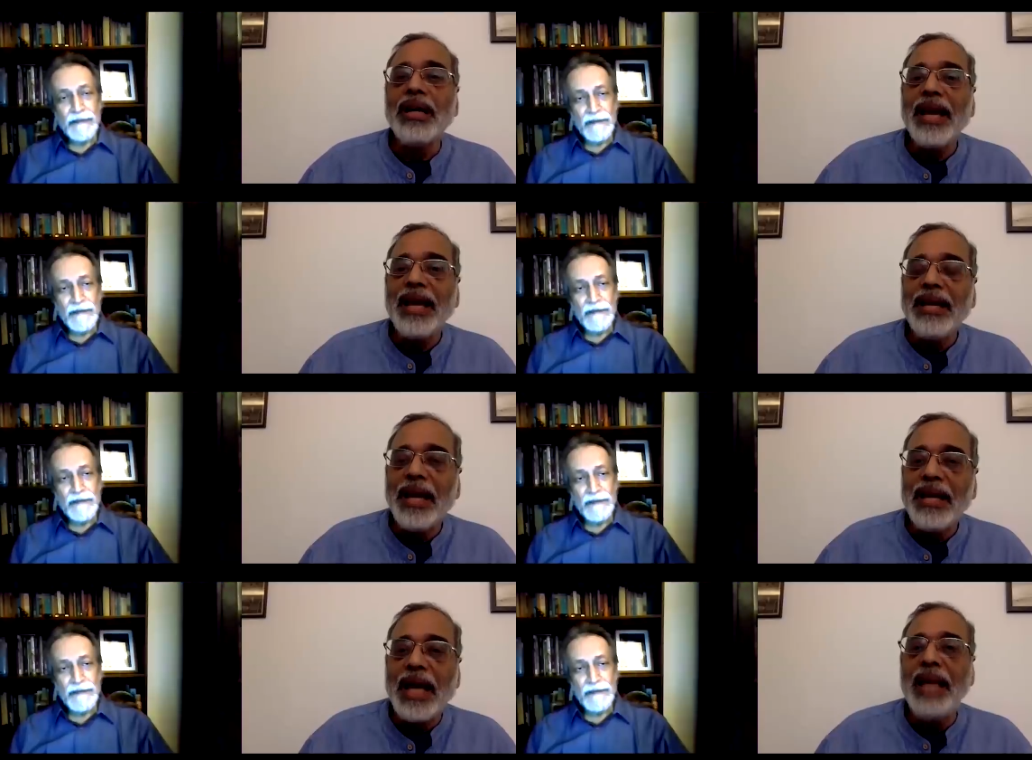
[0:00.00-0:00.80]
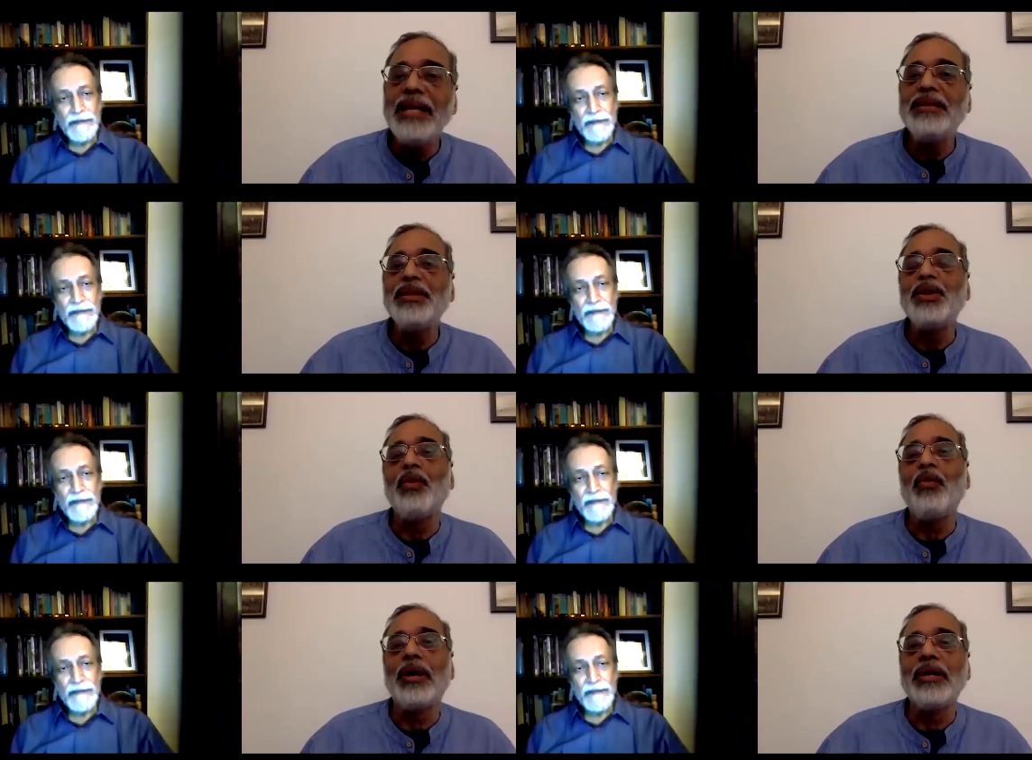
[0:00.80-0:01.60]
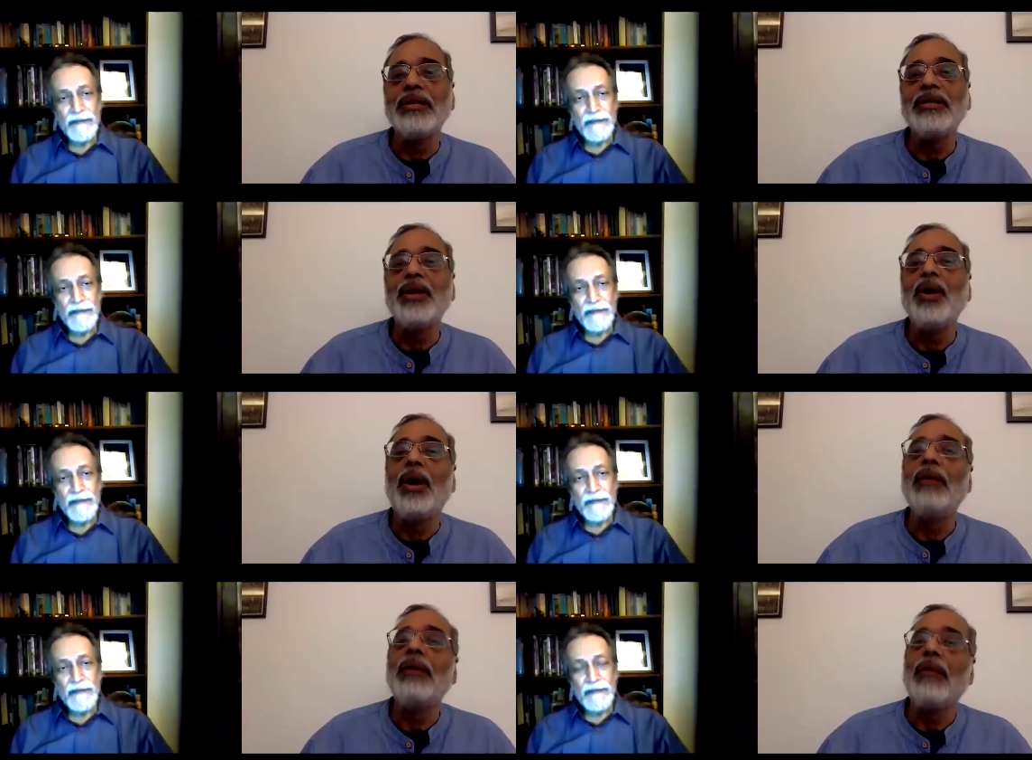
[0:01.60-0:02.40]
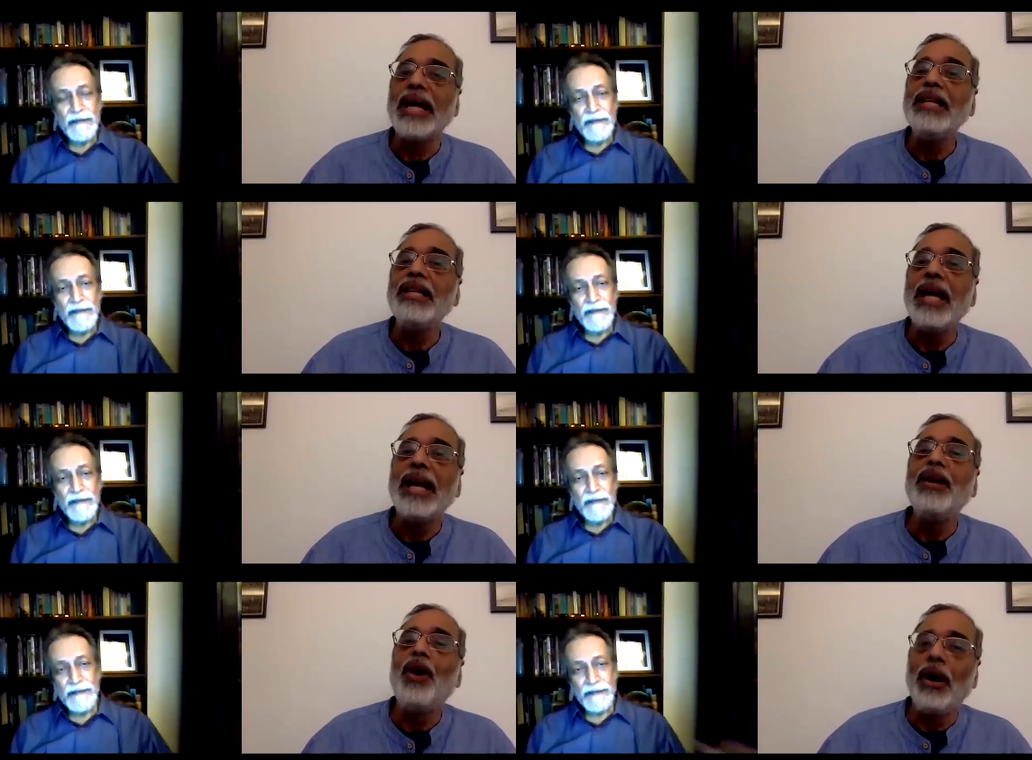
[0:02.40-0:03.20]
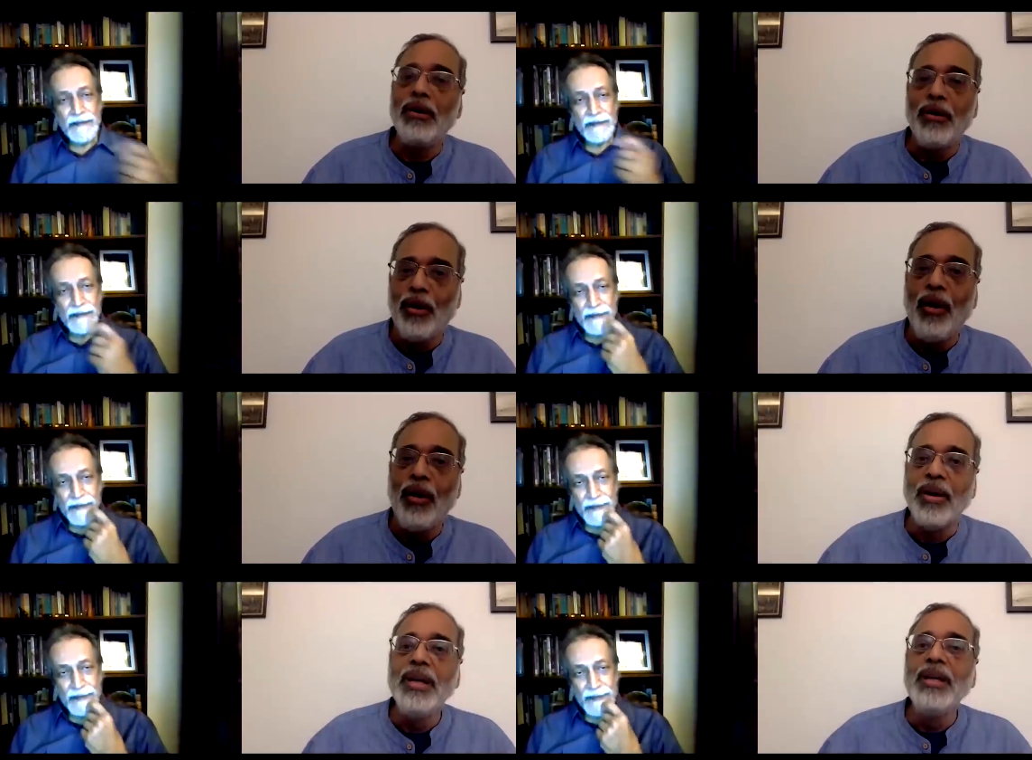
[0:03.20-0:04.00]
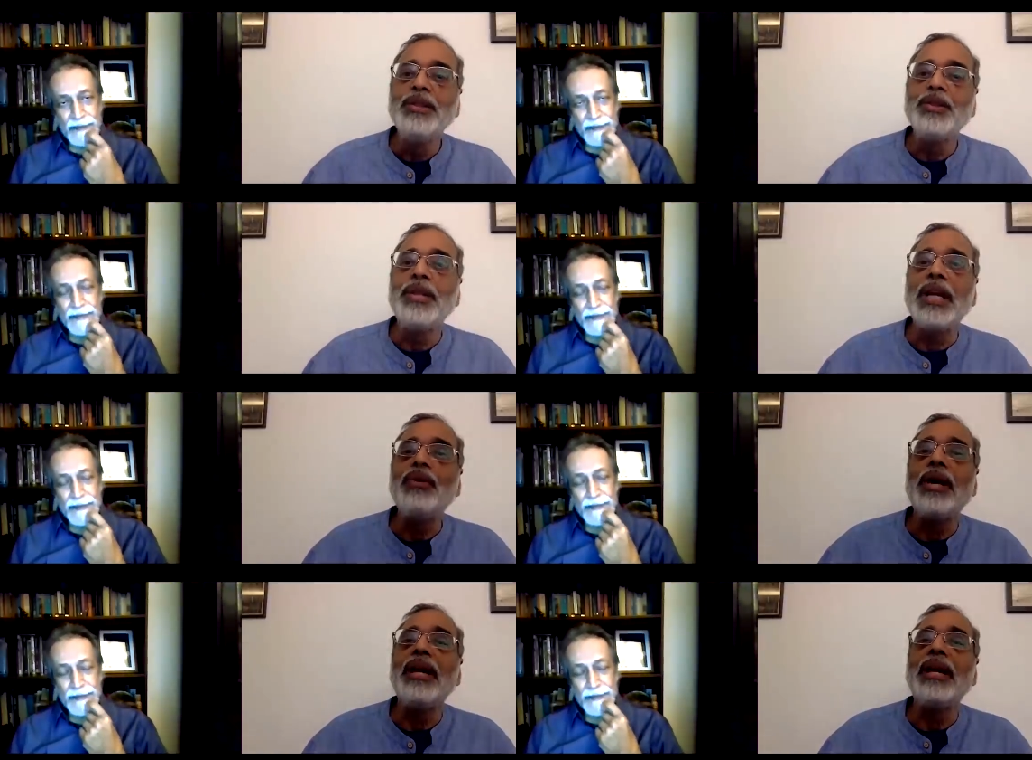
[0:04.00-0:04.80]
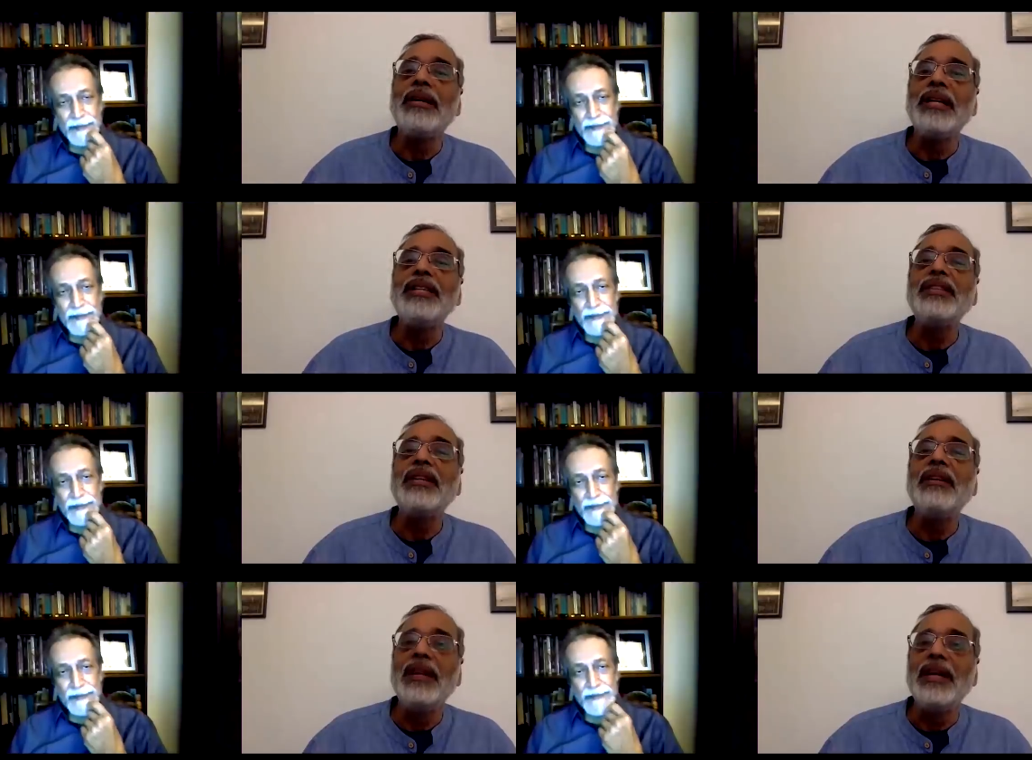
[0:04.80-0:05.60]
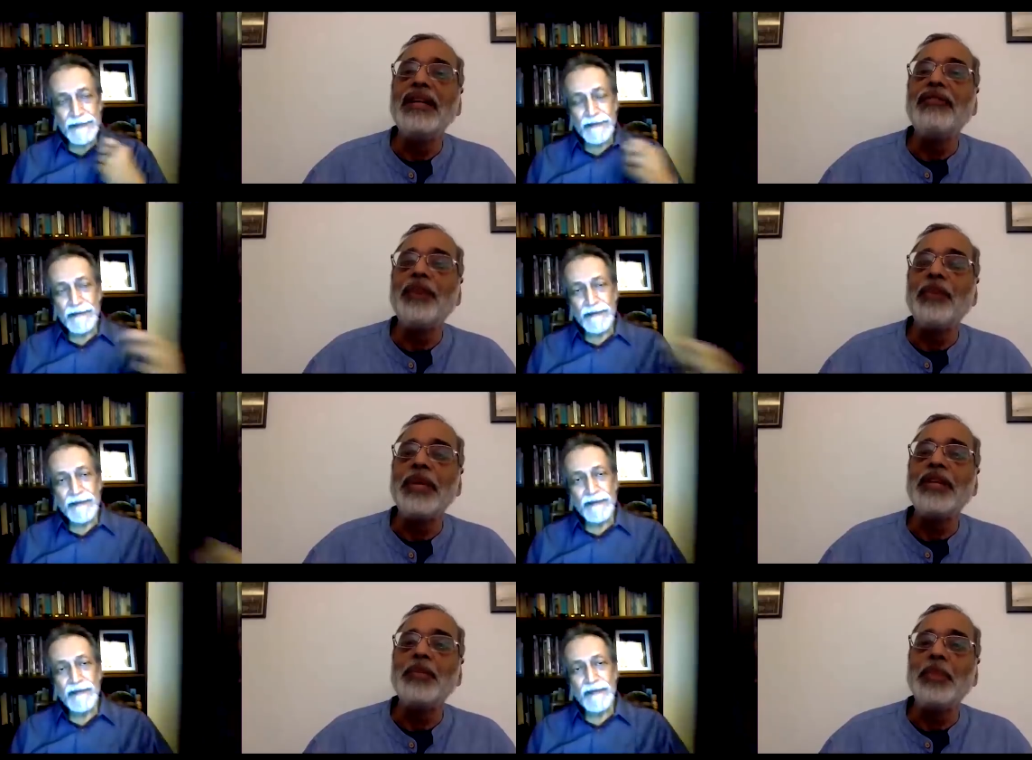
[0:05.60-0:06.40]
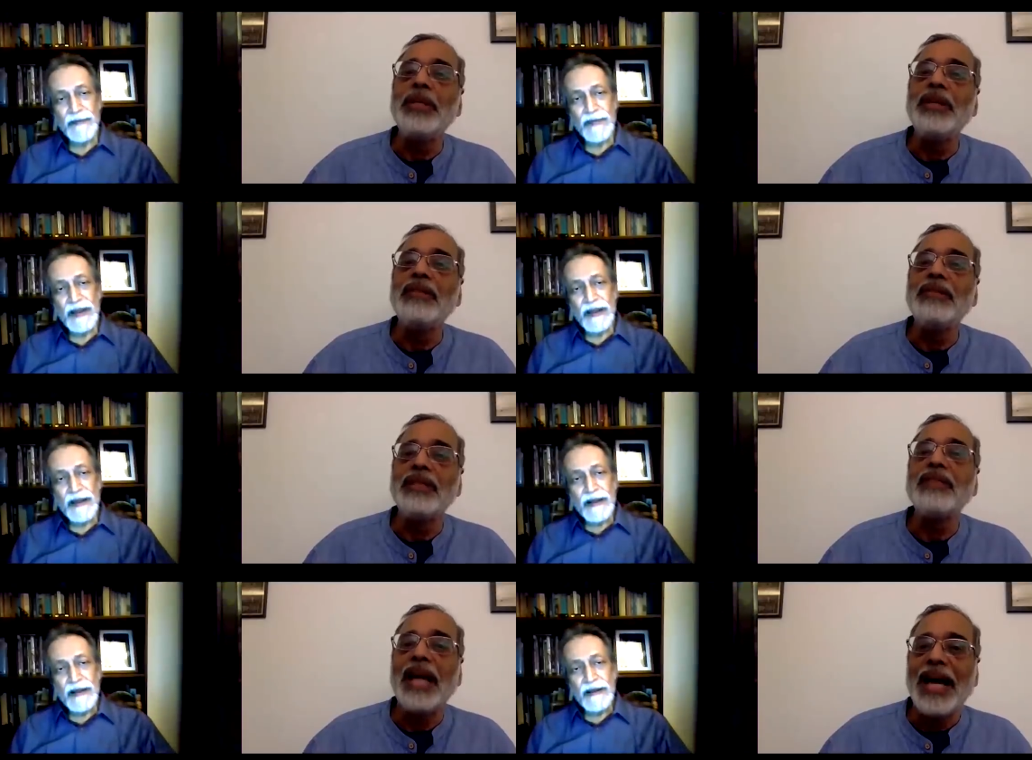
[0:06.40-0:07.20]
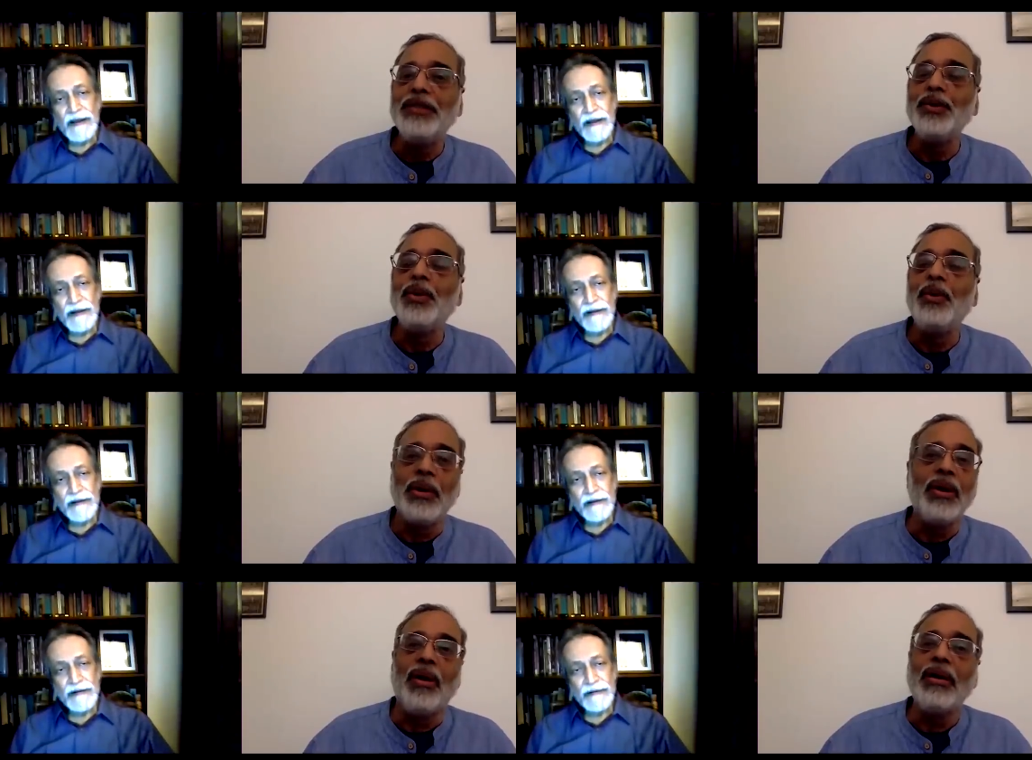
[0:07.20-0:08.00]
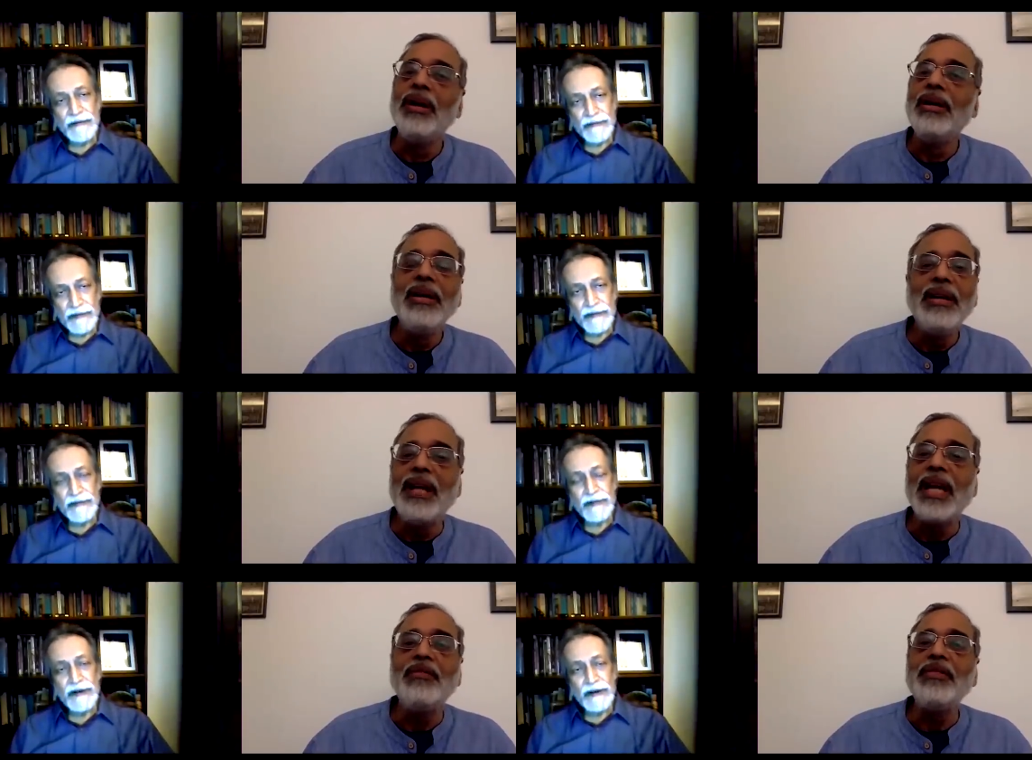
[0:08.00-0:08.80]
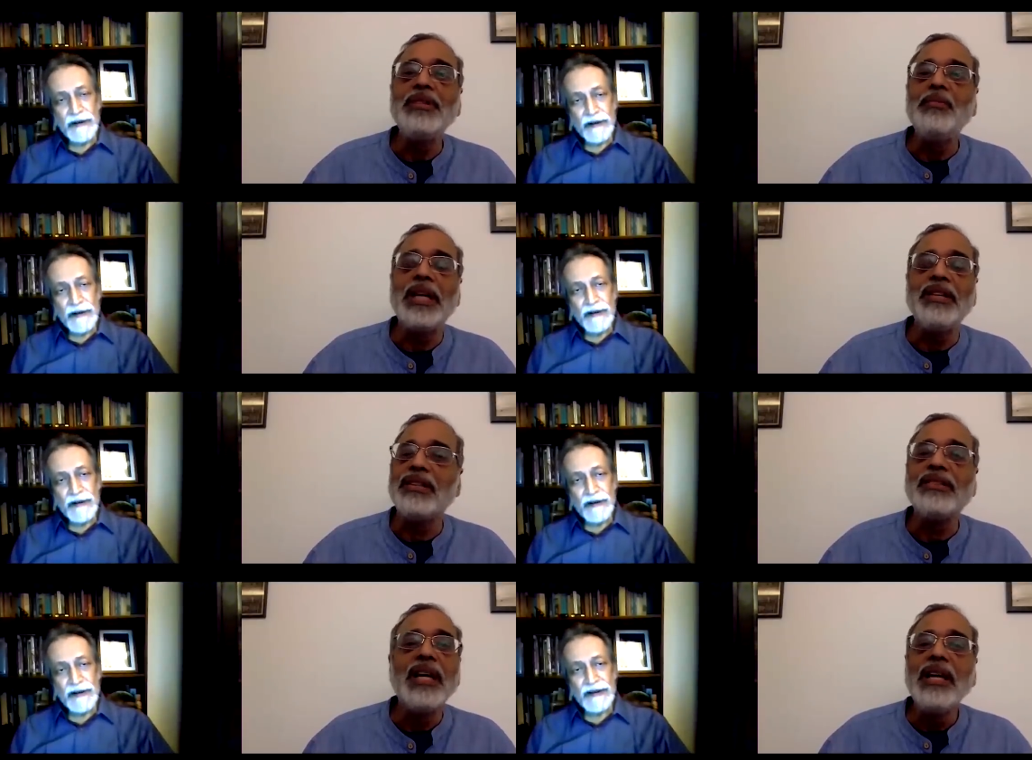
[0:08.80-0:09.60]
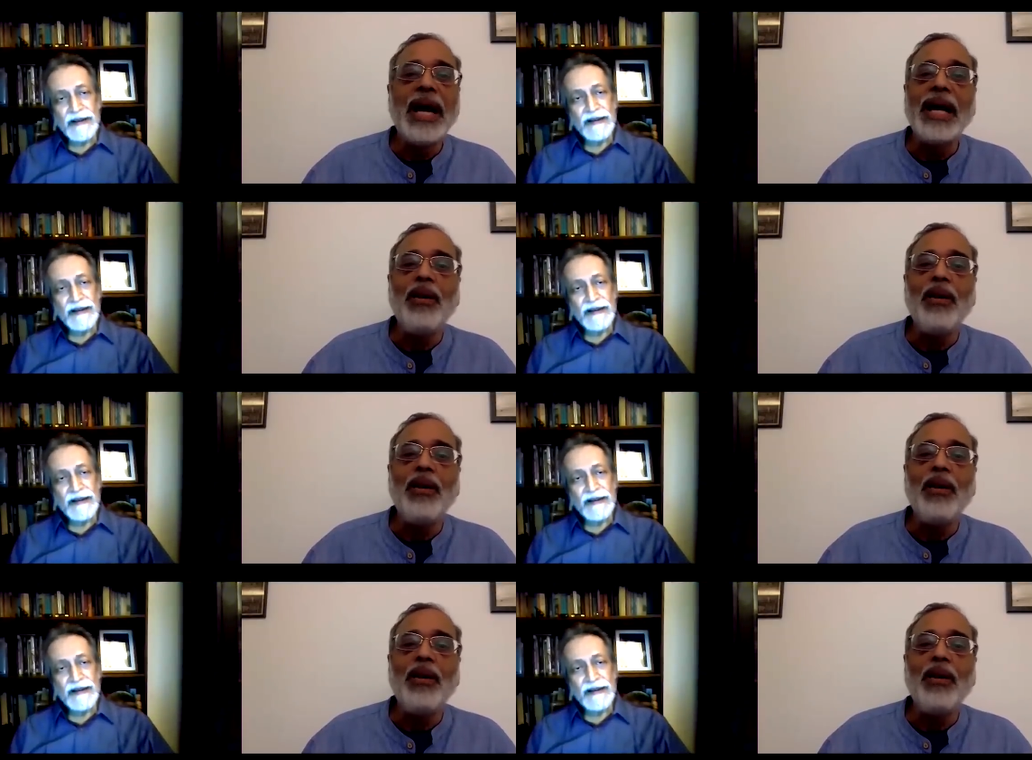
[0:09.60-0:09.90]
Speaker 1: an analysis of what has gone right and gone wrong, so that you can at least learn from the experiences as you go along. None of these measures, and